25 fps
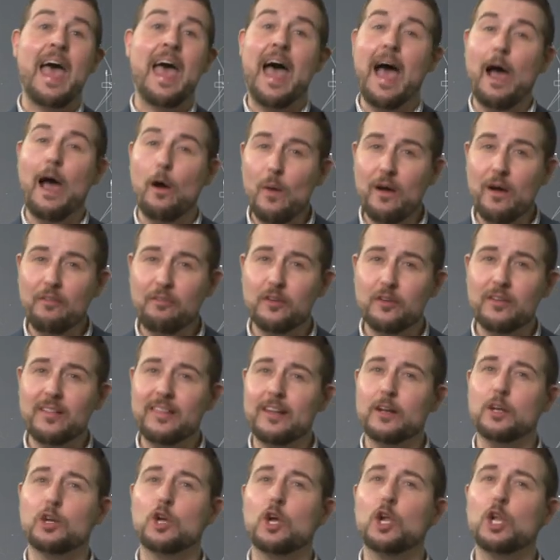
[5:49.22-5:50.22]
However,
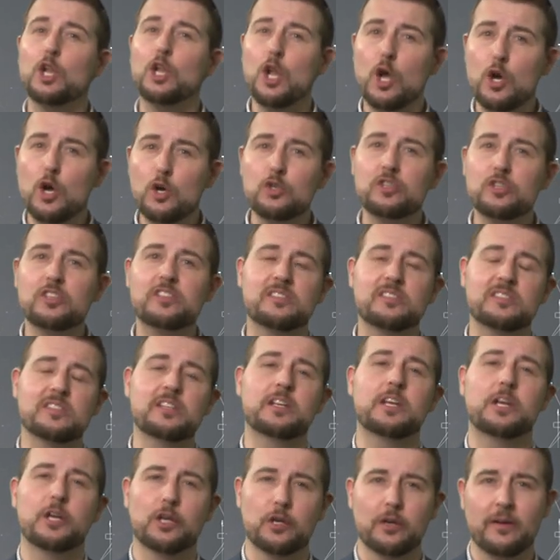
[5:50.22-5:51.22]
they're closed,
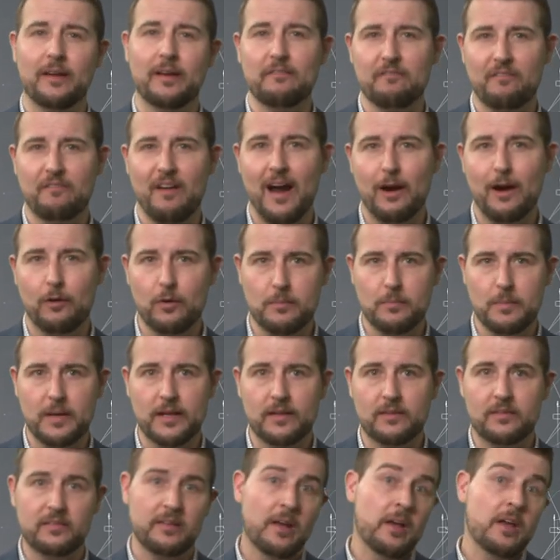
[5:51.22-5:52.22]
secure
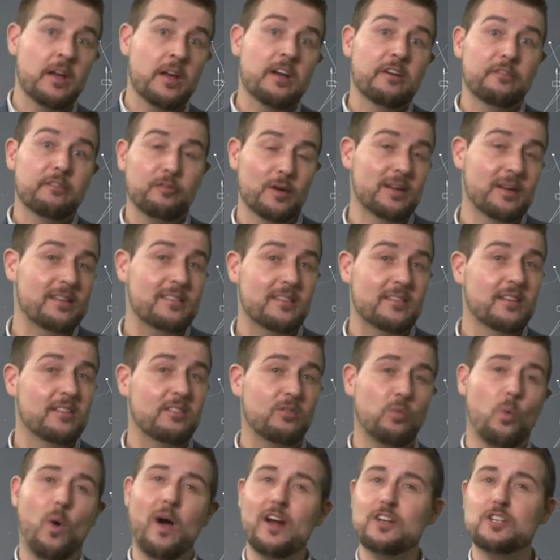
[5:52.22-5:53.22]
environments. For
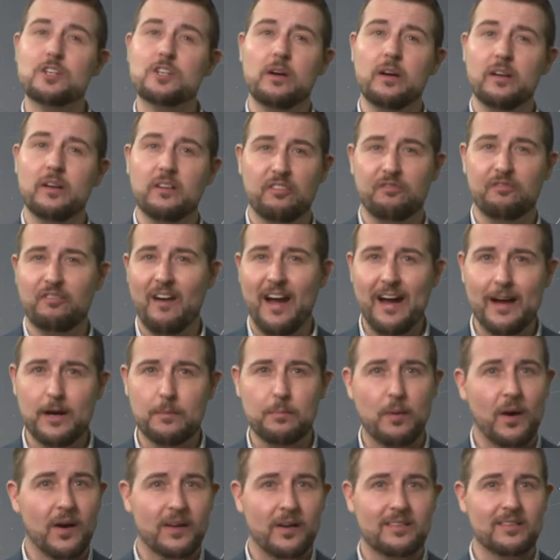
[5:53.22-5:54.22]
instance, WatchGuard's
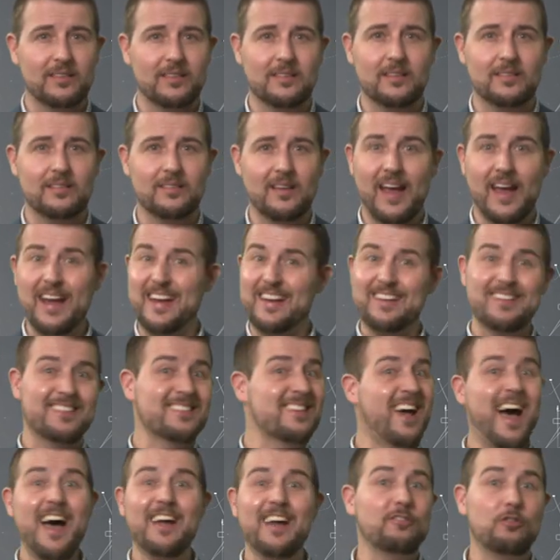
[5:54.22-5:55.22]
Firebox is designed
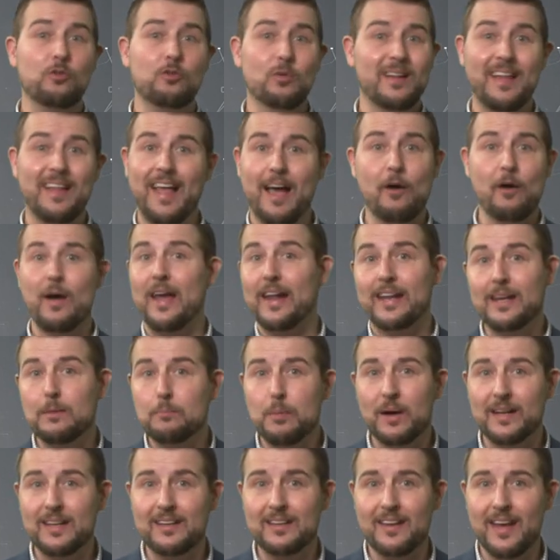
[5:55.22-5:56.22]
not to allow
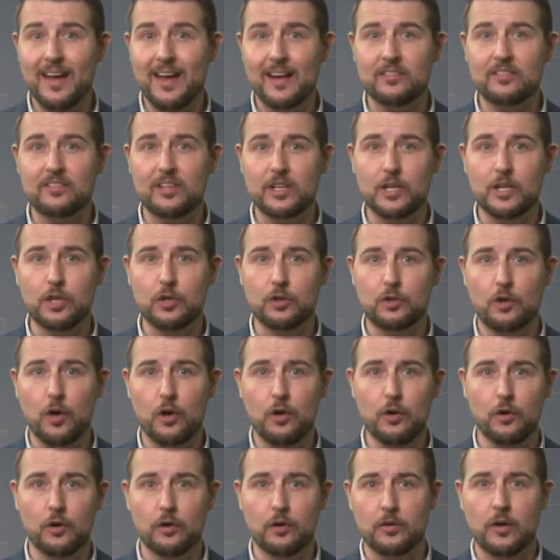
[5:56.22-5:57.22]
anybody to execute
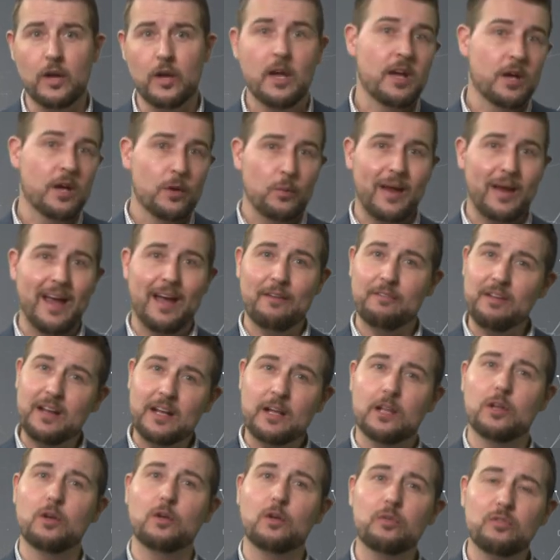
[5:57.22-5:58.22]
code. We have a
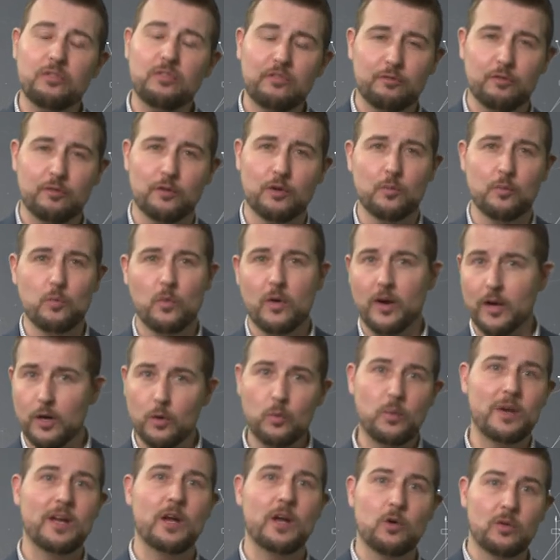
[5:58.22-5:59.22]
closed
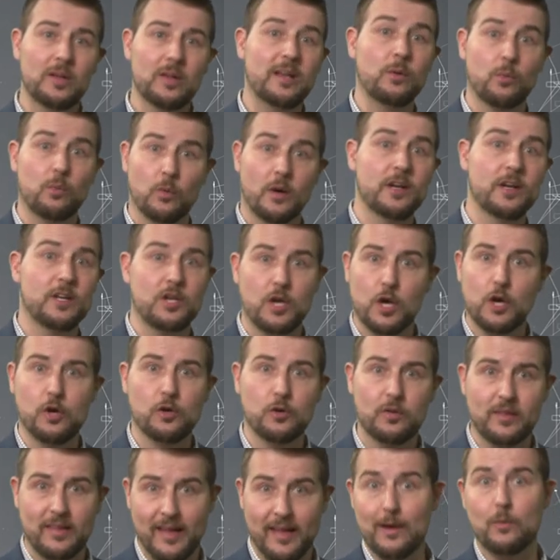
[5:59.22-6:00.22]
firmware. We only run
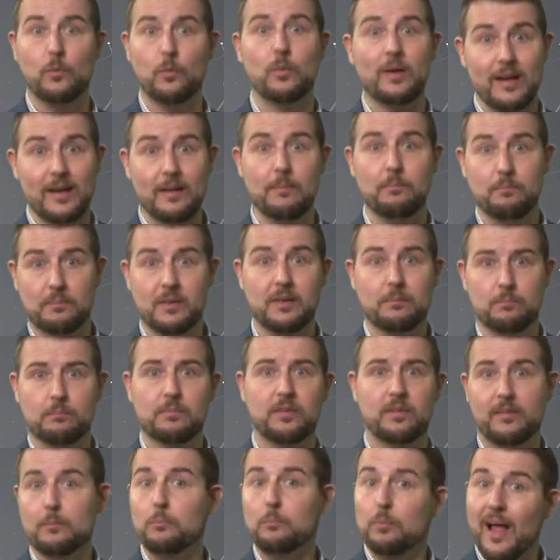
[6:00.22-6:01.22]
code that we
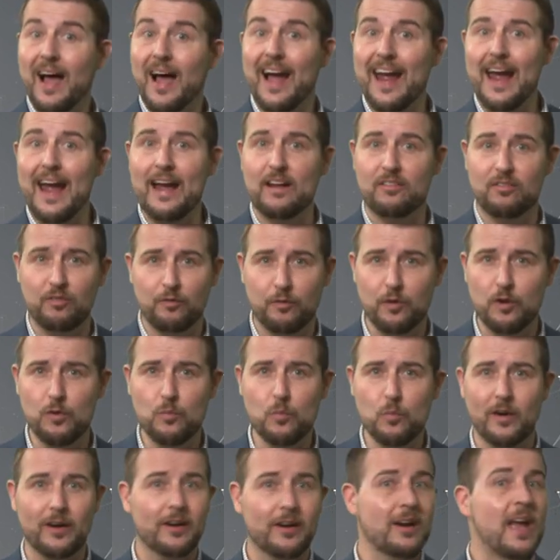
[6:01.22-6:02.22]
supply as
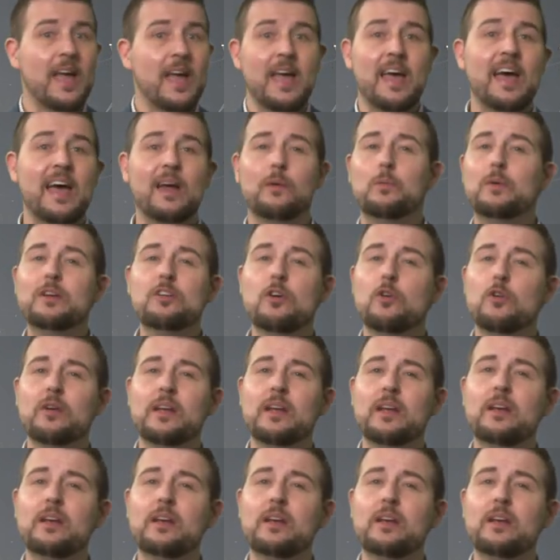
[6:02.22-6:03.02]
firmware, and we don't